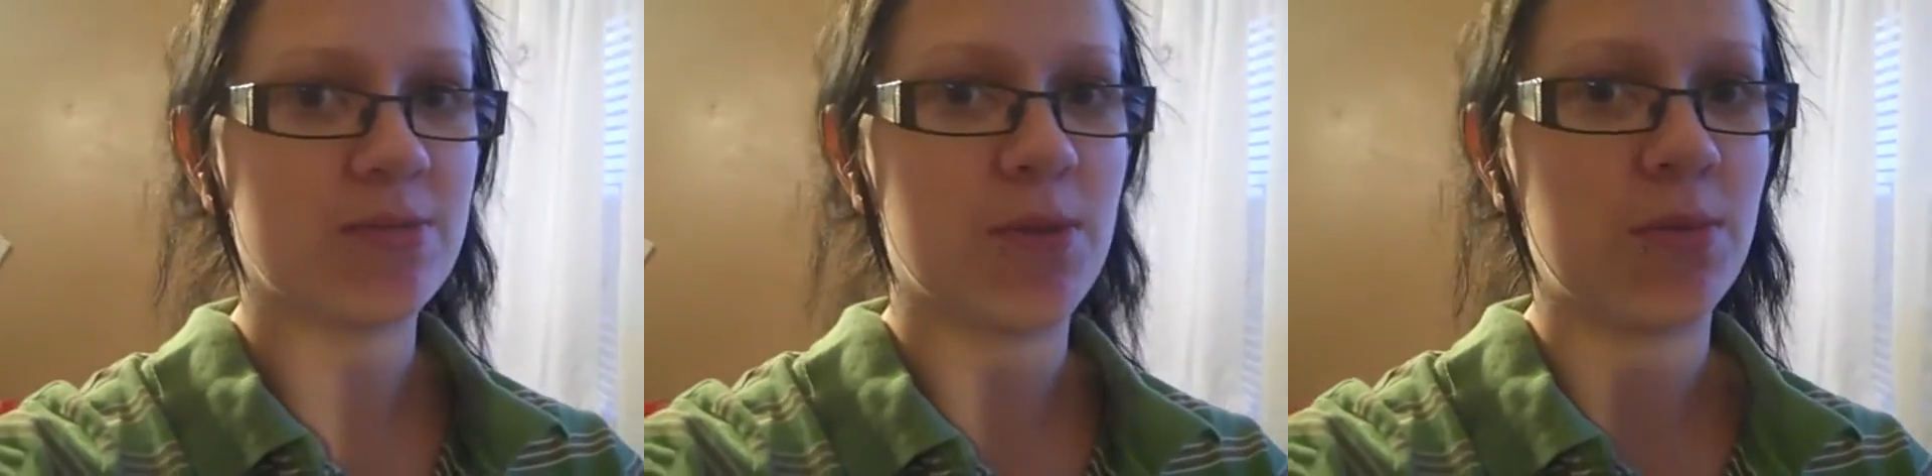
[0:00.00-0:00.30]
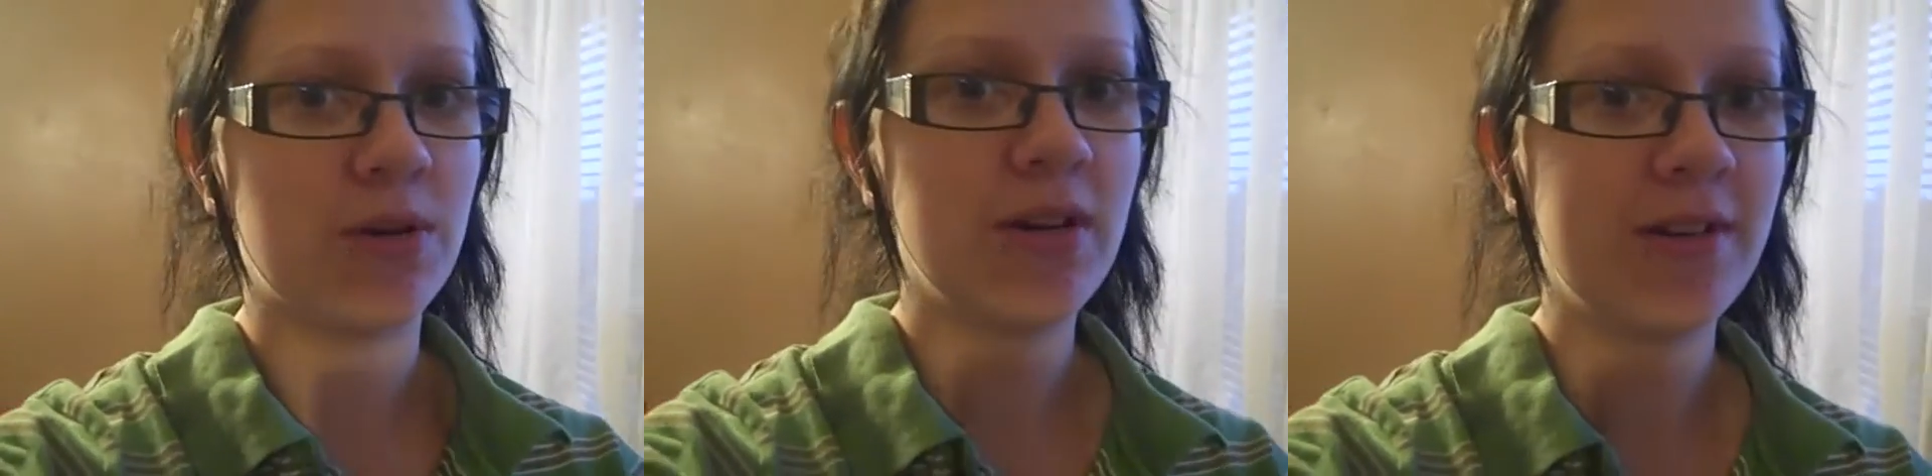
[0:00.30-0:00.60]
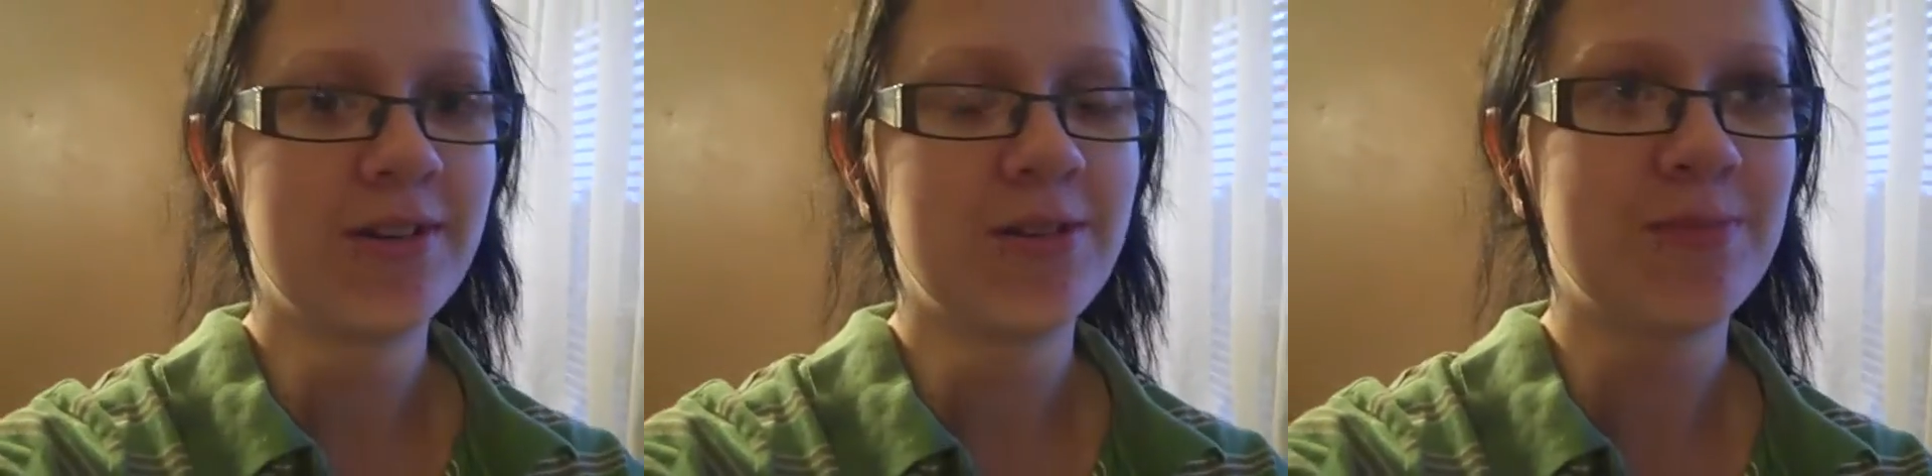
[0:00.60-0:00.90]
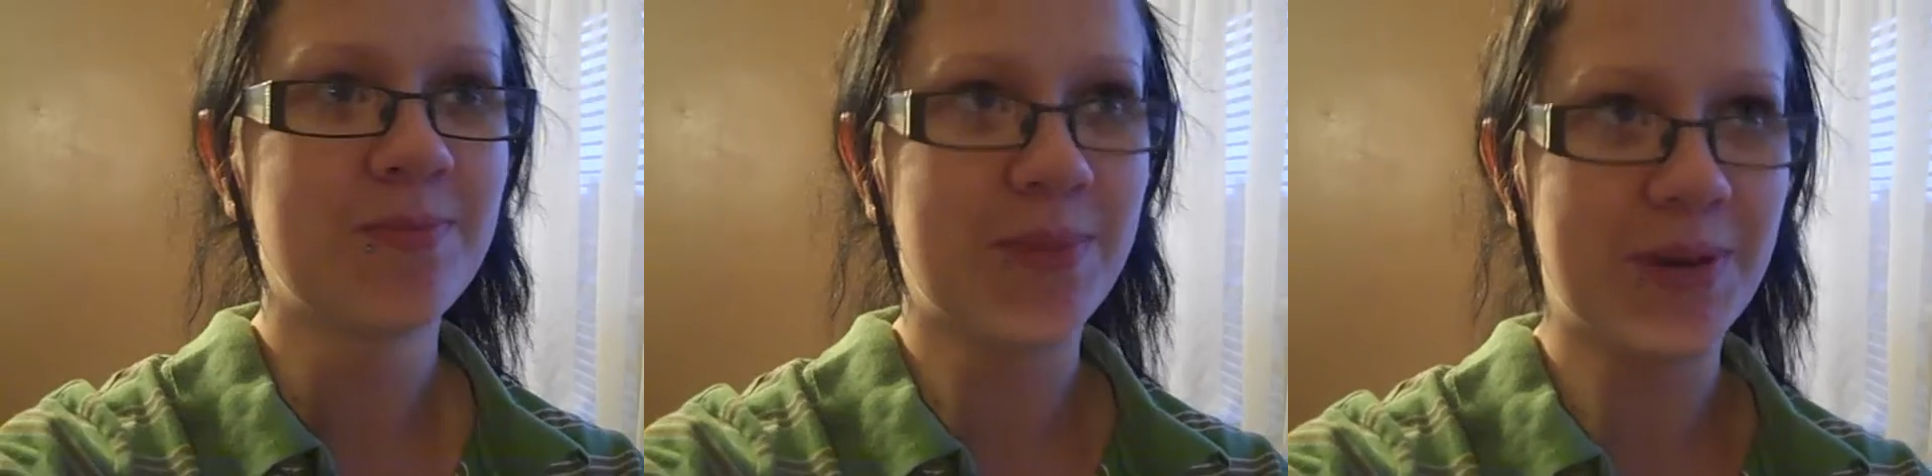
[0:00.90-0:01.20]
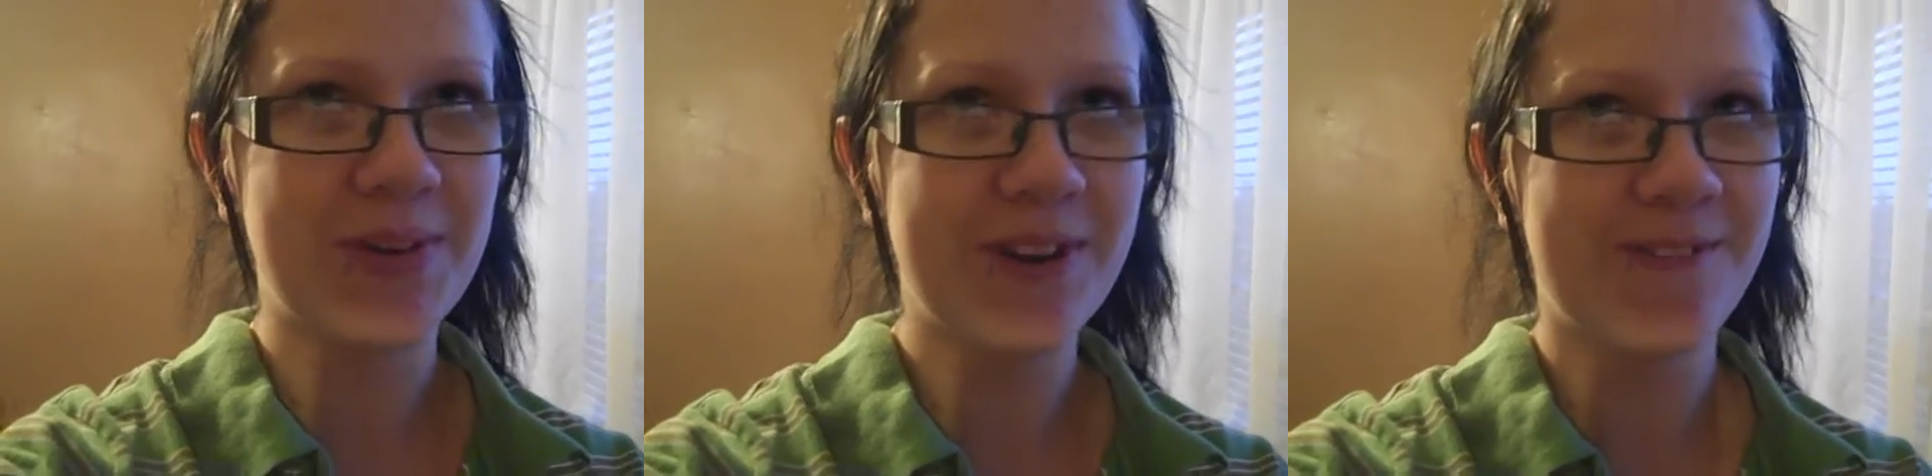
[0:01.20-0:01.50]
at the moment,
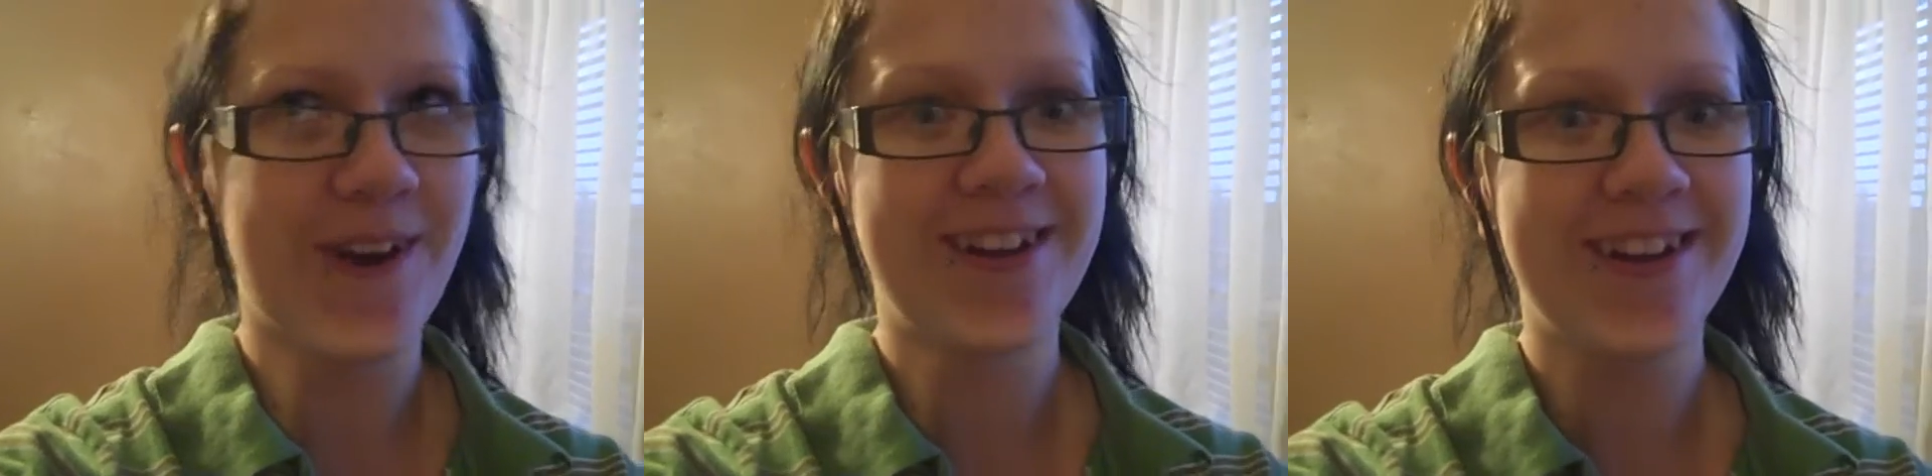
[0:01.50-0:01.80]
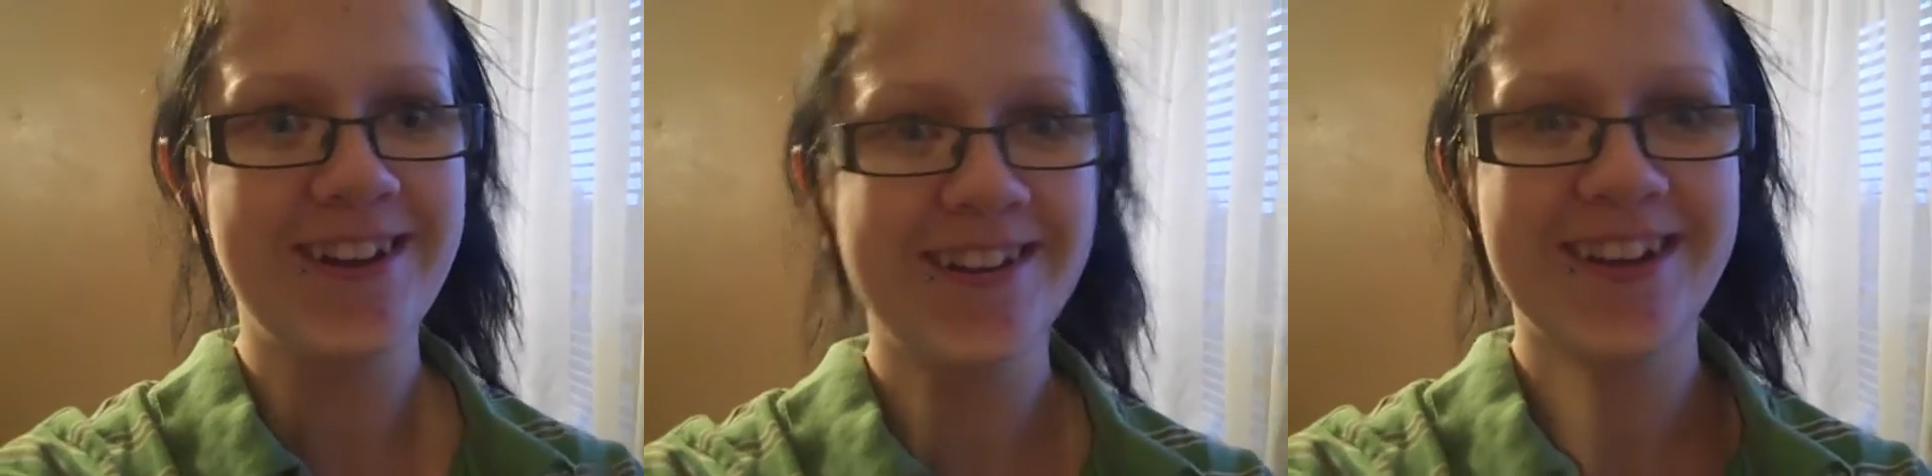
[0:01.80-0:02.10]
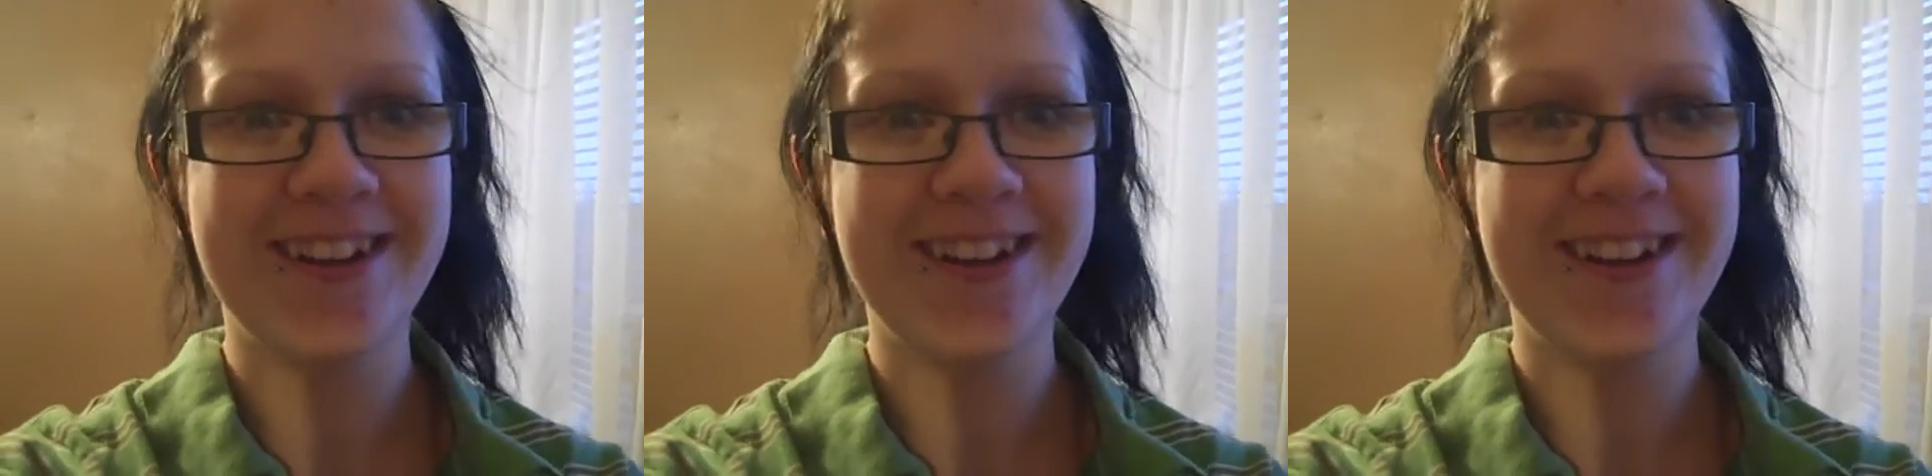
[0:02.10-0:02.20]
but when I find it,